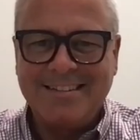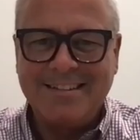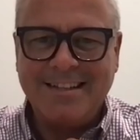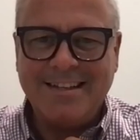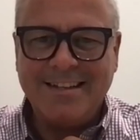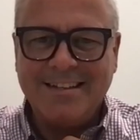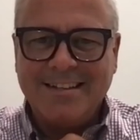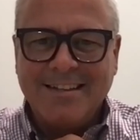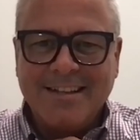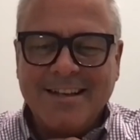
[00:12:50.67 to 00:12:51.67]
Yeah.
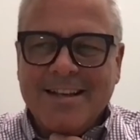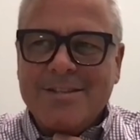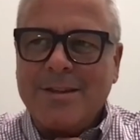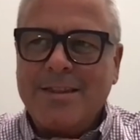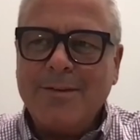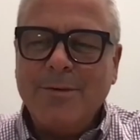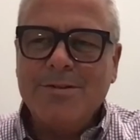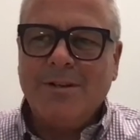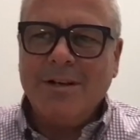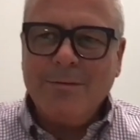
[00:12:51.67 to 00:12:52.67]
So I think well,
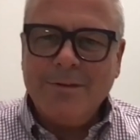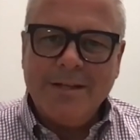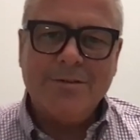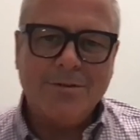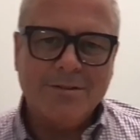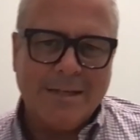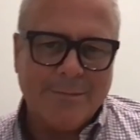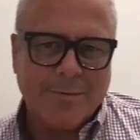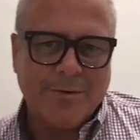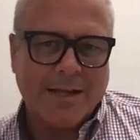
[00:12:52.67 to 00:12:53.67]
starting with internal
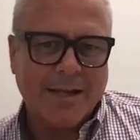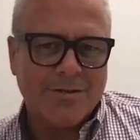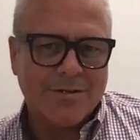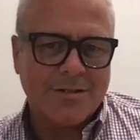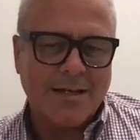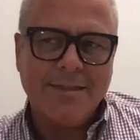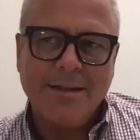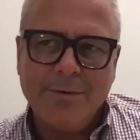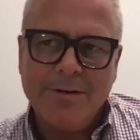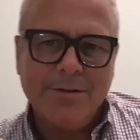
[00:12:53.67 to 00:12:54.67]
team communications, I
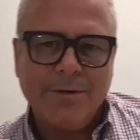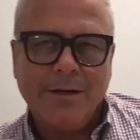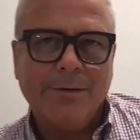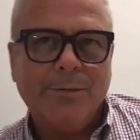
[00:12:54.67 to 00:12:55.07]
think we do uh,